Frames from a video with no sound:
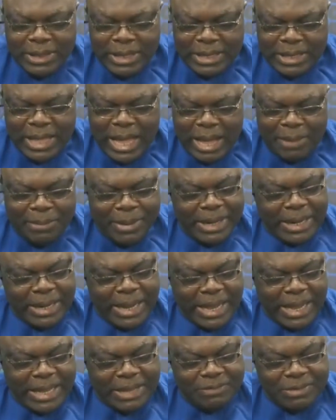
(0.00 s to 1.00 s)
Yet
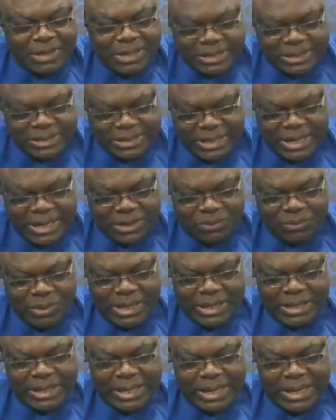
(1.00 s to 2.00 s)
America, even the
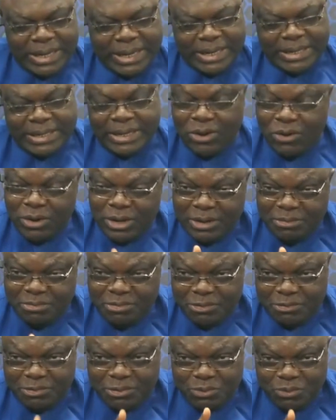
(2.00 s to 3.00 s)
Senate, when they get
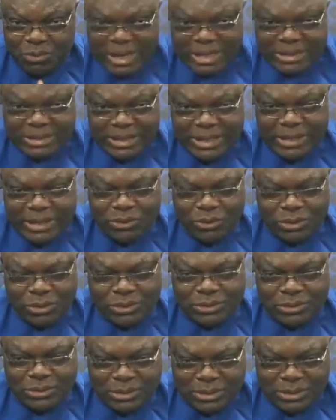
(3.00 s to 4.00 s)
only fifty-one
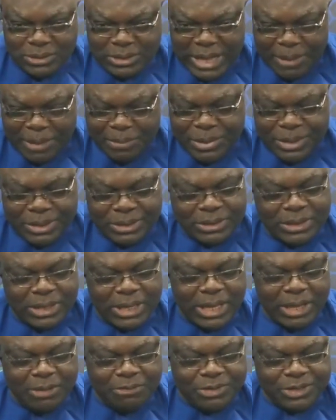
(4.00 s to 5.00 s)
senators, that
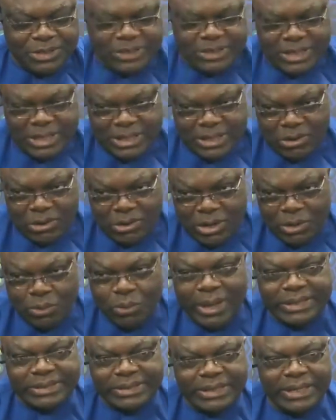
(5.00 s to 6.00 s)
means every state
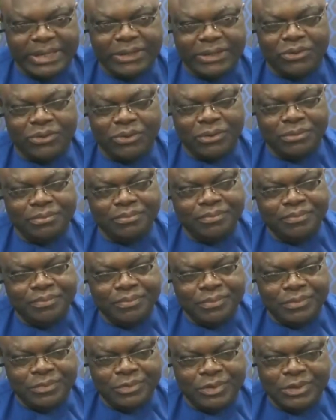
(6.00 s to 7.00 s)
only one senator.
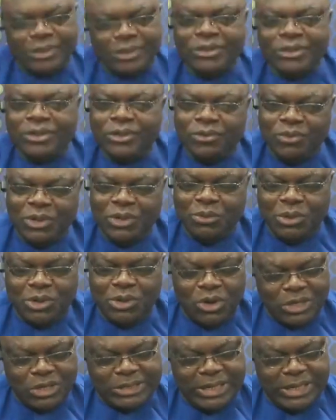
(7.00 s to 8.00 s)
We
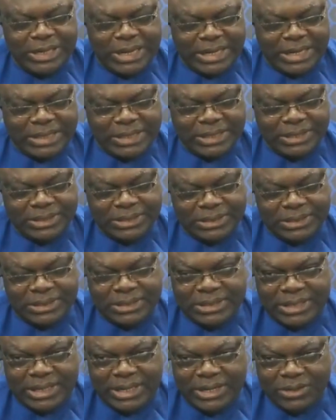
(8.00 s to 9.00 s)
will consider
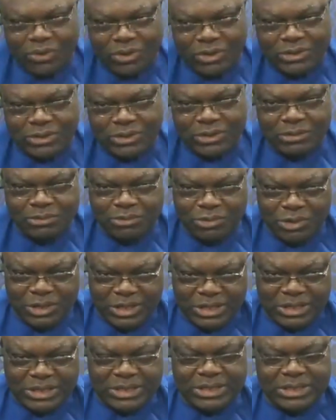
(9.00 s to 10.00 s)
thirty-three senators
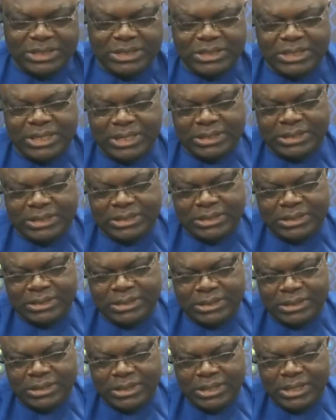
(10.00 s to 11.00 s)
for each state.
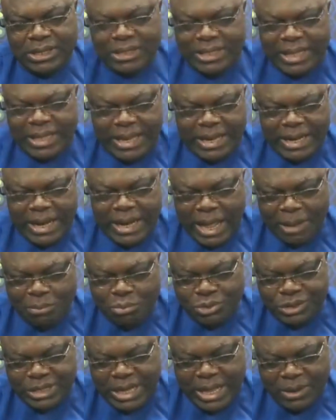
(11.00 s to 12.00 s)
Then
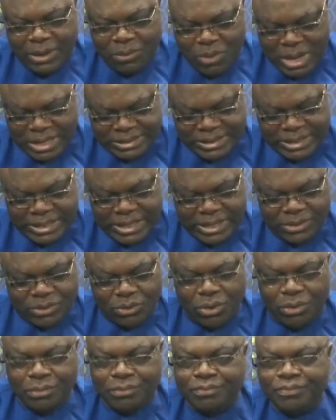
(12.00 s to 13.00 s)
Abuja, one
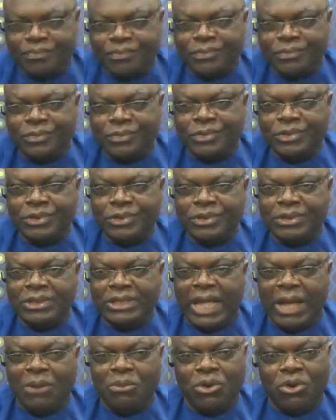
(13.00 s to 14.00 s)
senator.
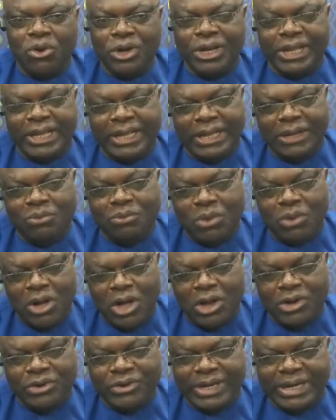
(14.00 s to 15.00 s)
Now we call they get
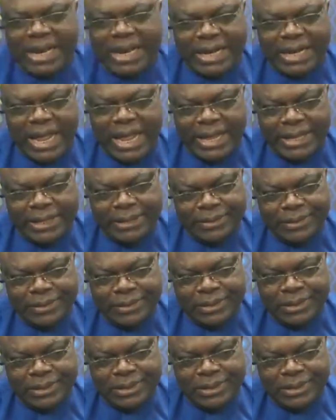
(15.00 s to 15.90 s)
one hundred and nine.